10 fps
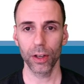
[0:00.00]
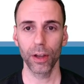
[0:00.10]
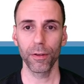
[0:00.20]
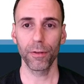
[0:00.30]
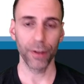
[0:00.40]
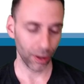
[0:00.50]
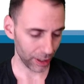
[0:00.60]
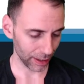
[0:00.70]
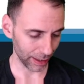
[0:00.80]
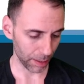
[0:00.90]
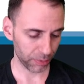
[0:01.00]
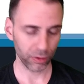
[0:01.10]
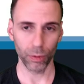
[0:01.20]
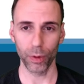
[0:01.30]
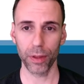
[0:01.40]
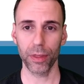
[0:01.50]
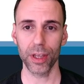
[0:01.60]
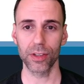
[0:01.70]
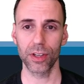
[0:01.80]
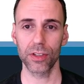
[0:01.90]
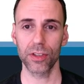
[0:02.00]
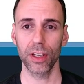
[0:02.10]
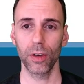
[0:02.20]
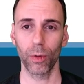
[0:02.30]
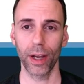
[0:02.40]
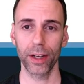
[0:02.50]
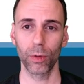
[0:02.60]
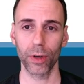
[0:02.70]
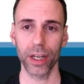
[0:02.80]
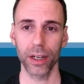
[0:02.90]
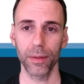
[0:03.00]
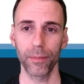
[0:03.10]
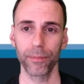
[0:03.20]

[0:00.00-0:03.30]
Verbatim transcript: fill an ellipse with the existing red, green,